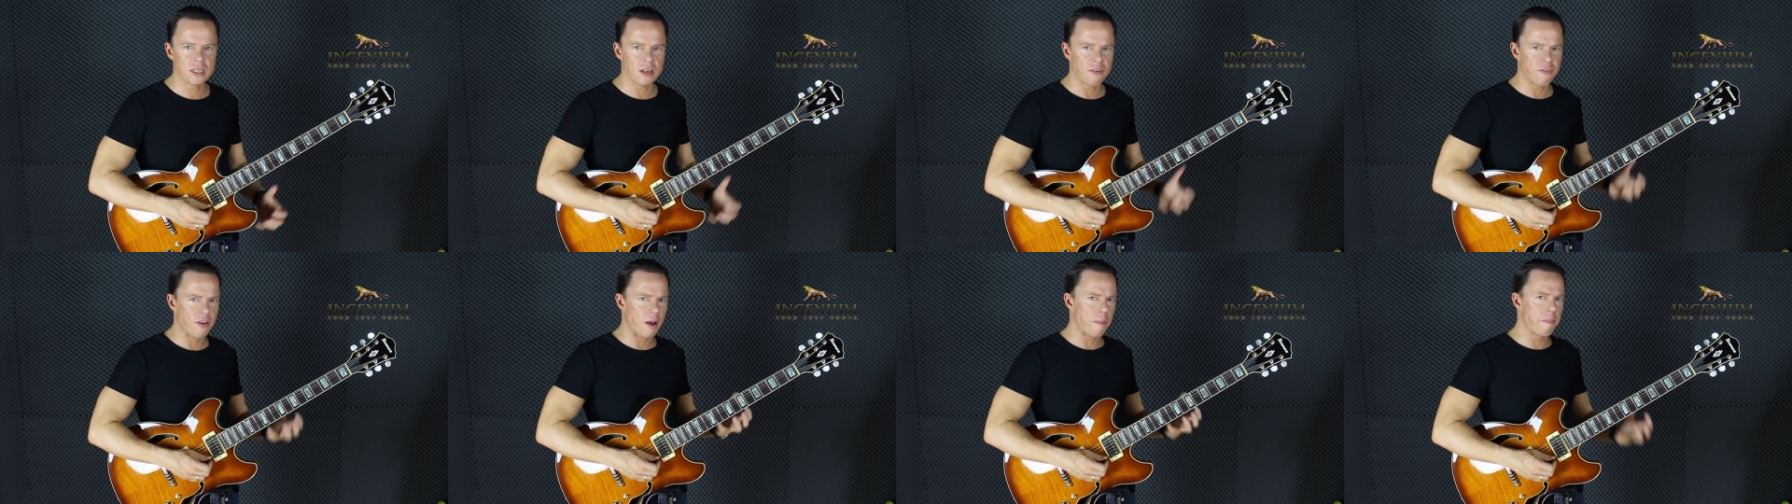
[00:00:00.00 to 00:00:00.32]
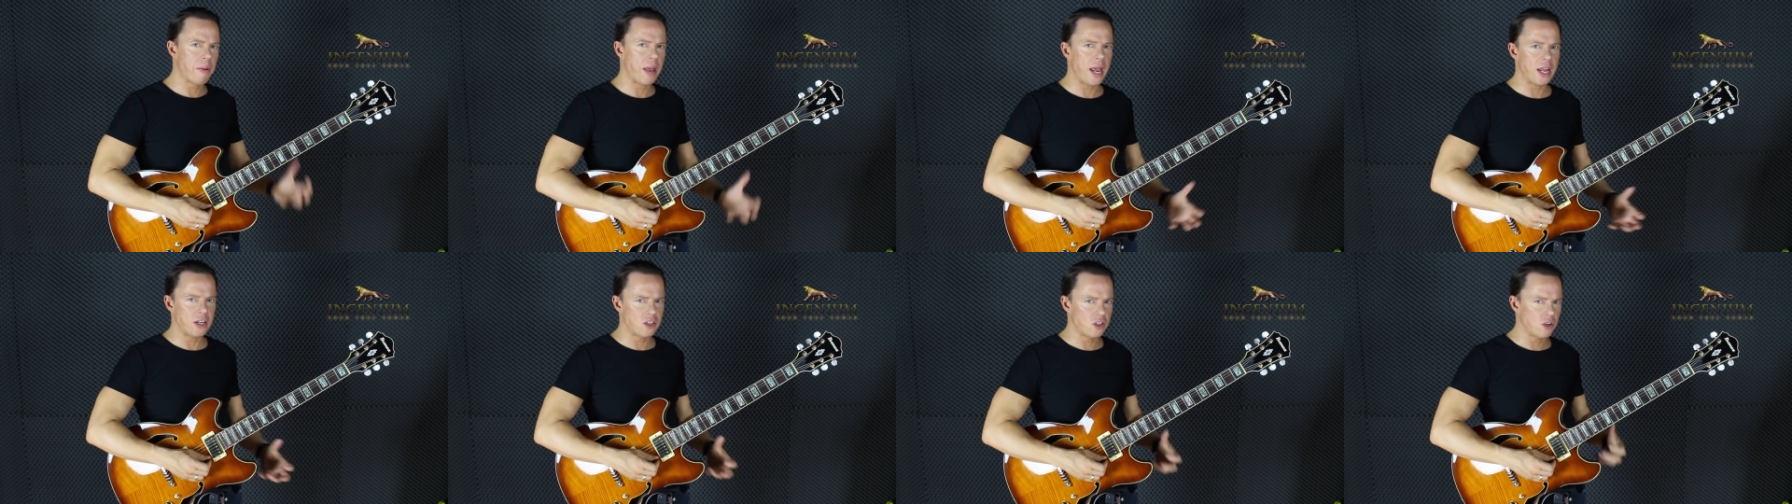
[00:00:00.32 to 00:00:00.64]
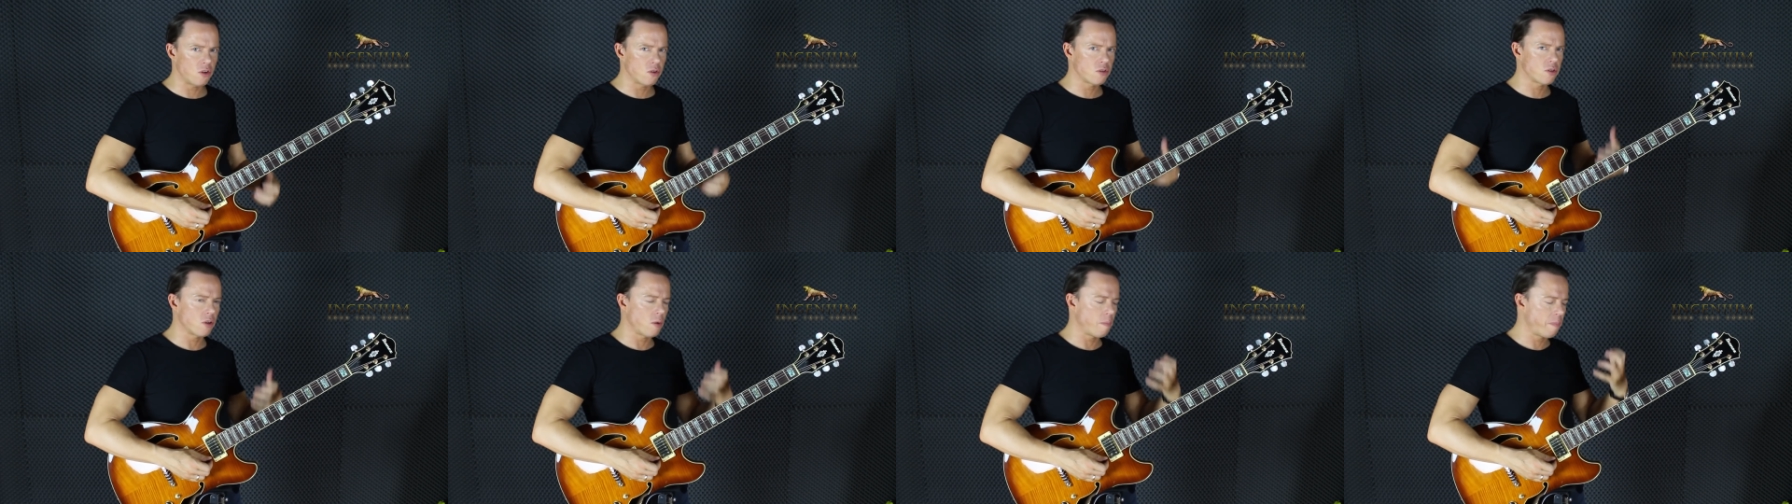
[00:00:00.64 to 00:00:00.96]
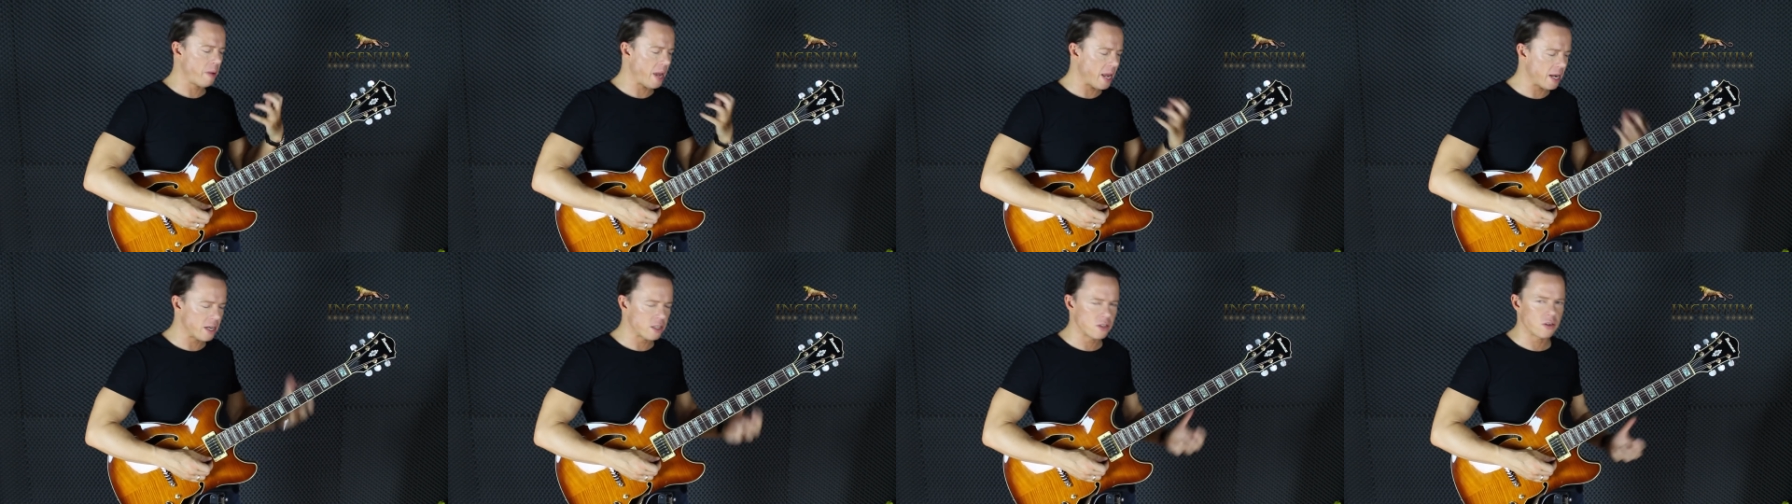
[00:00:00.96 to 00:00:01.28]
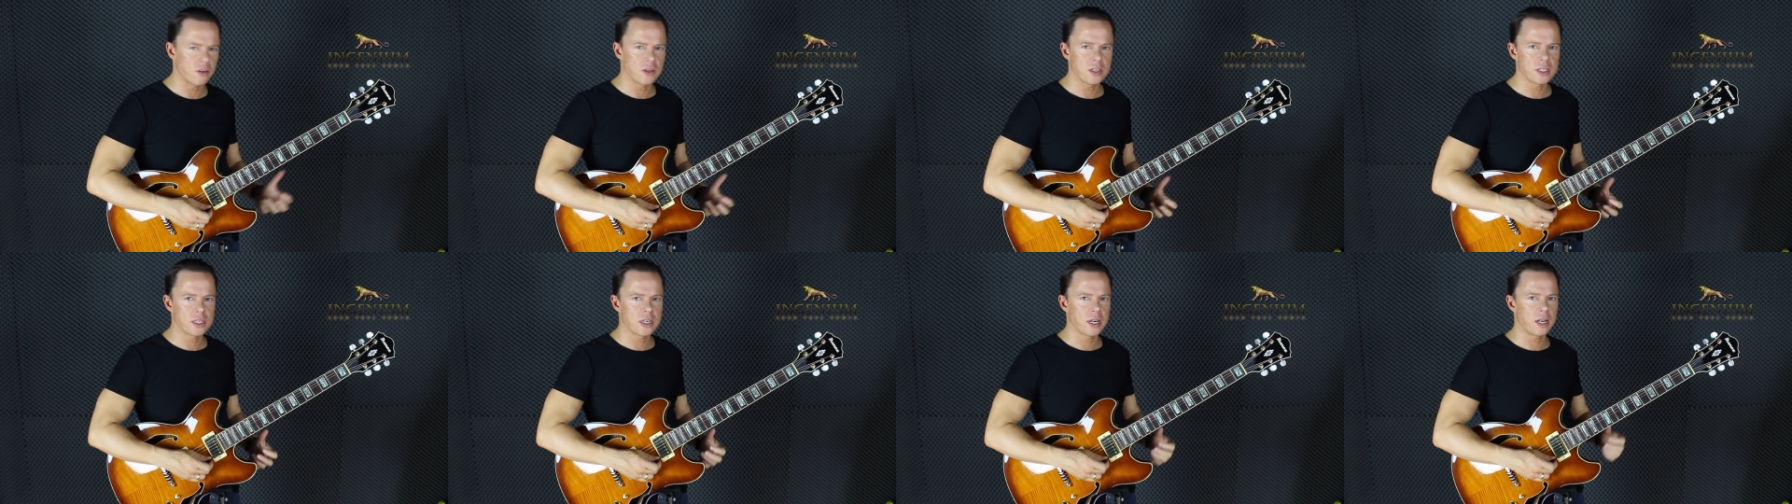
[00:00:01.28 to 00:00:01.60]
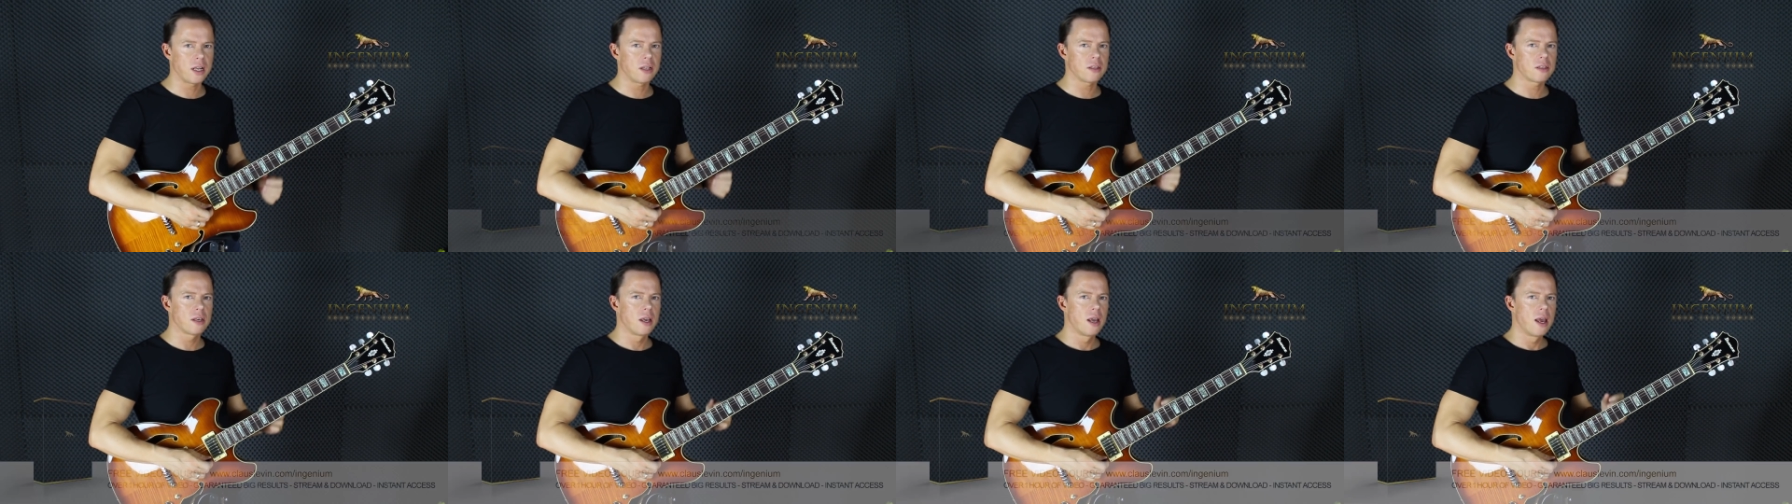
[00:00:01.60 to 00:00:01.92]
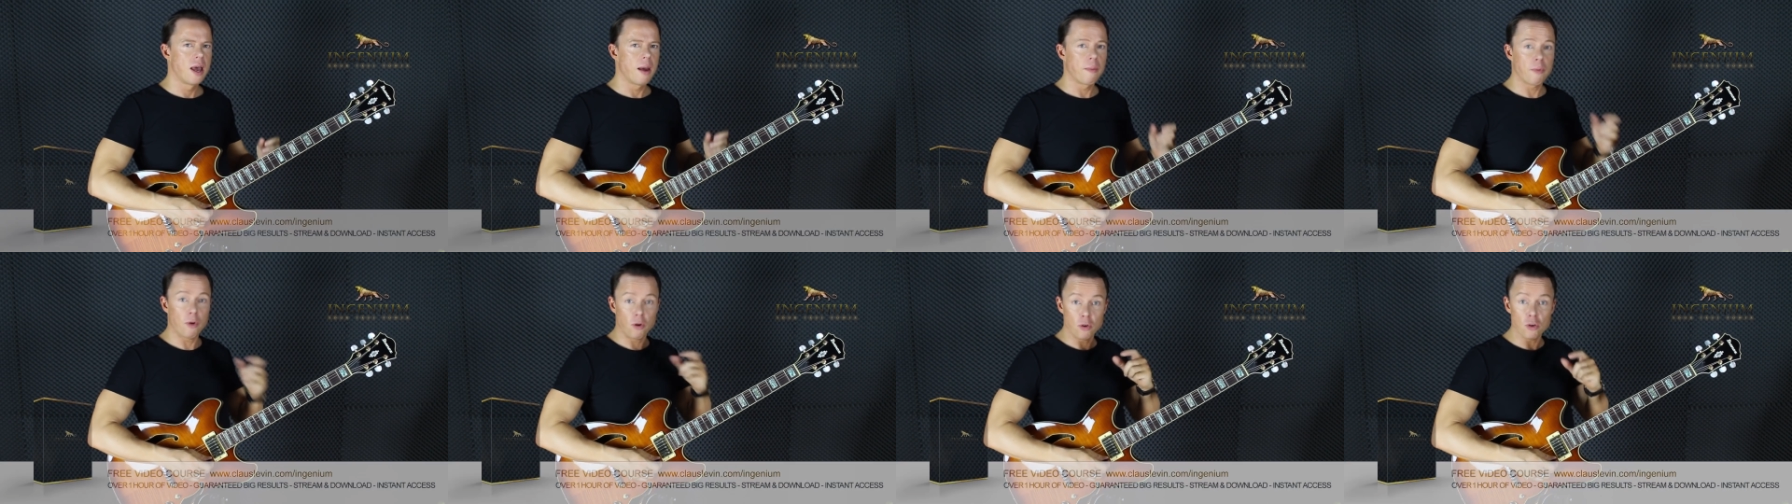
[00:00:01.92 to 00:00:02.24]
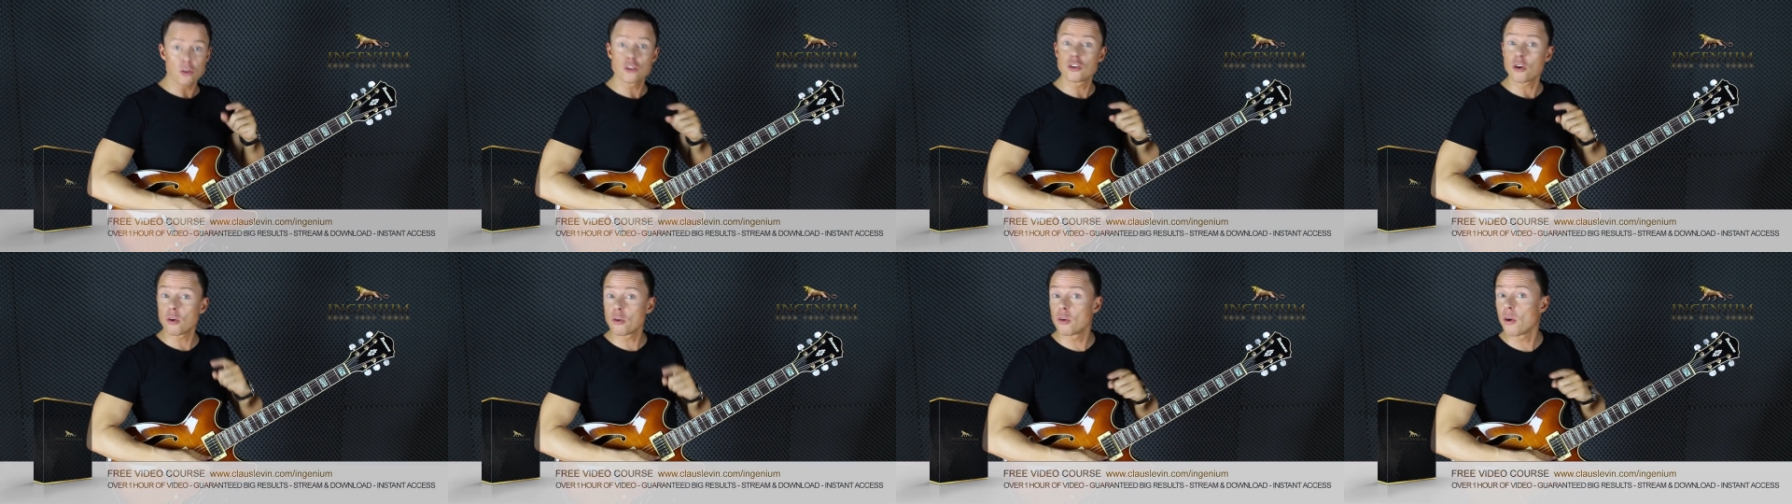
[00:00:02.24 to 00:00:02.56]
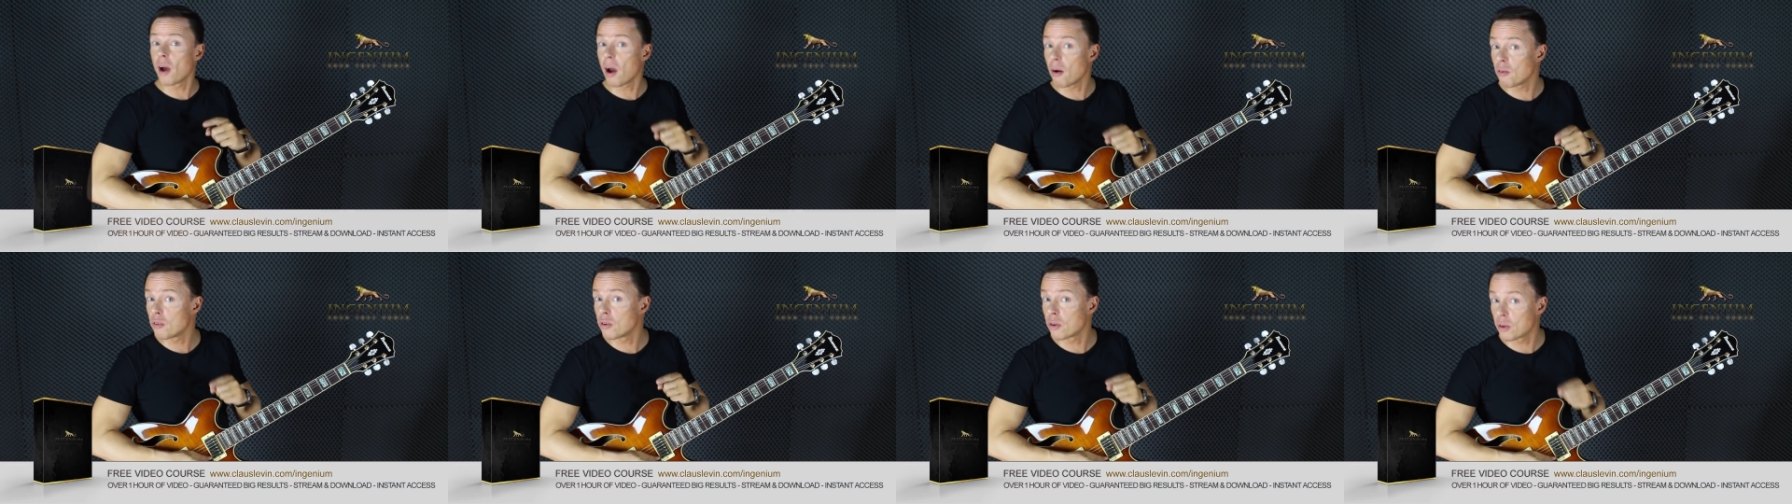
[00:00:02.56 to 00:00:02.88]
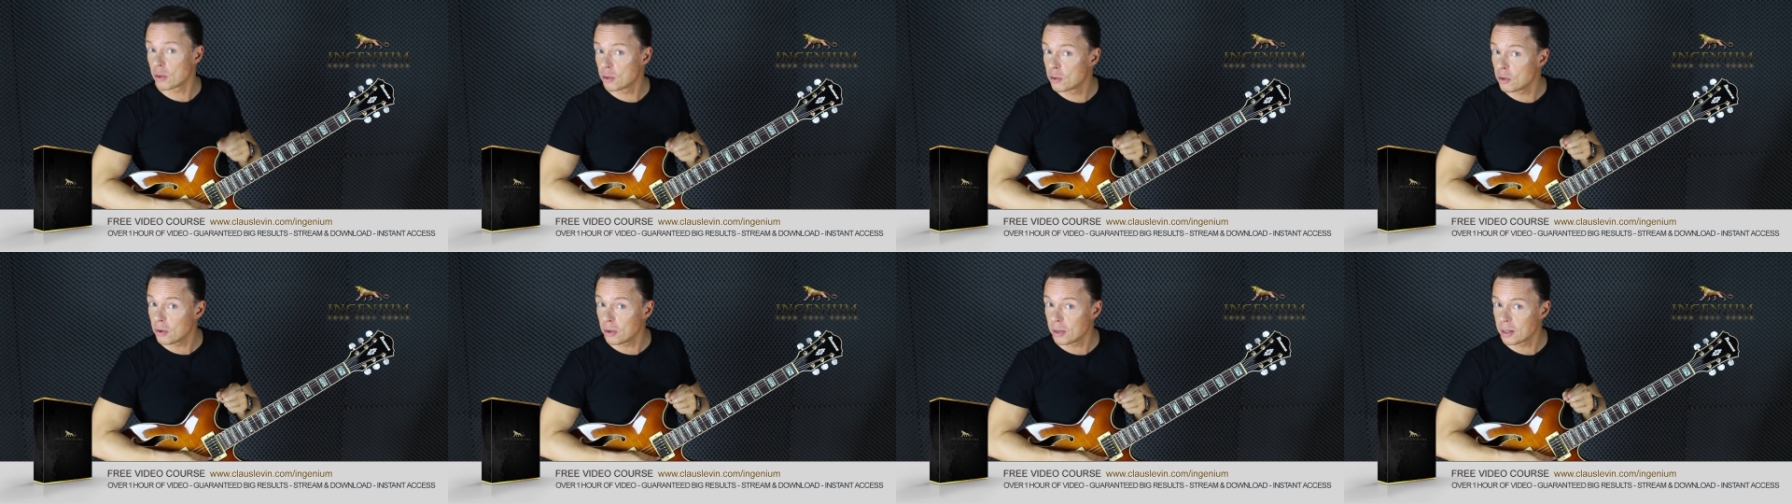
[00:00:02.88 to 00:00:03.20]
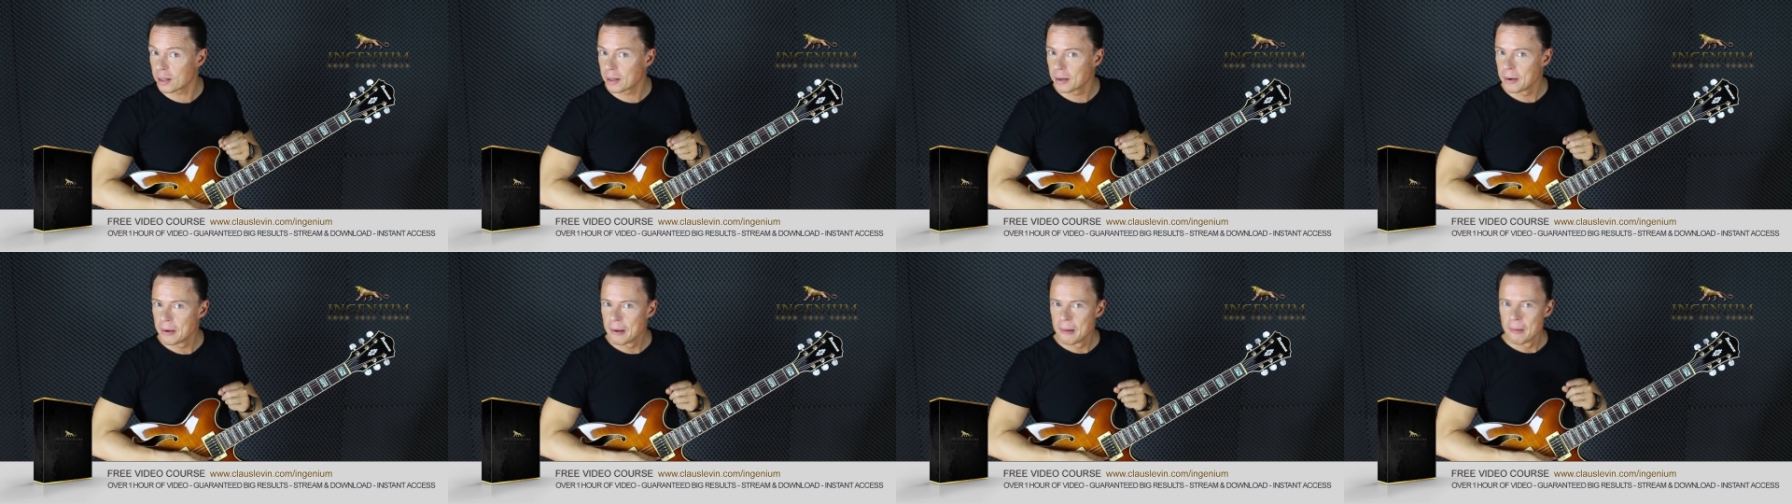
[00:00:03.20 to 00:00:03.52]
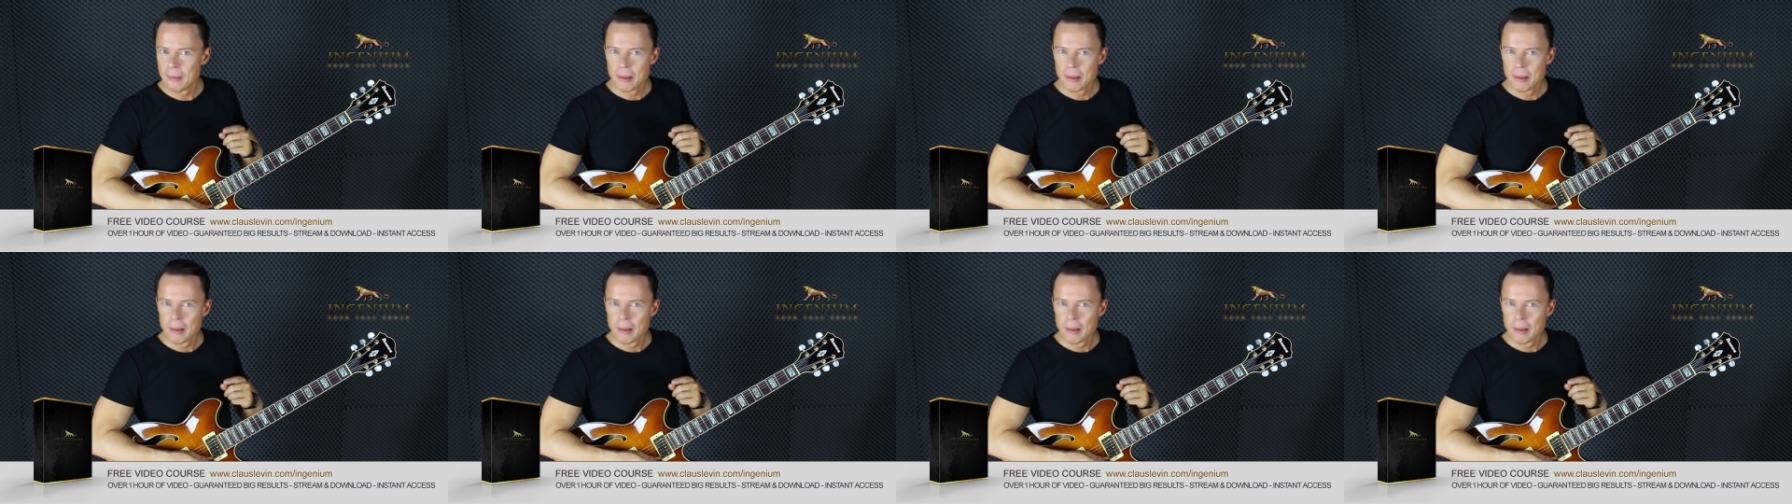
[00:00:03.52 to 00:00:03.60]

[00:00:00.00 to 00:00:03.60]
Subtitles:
of arpeggios or pentatonic scales. I'm going to show you how you can do it,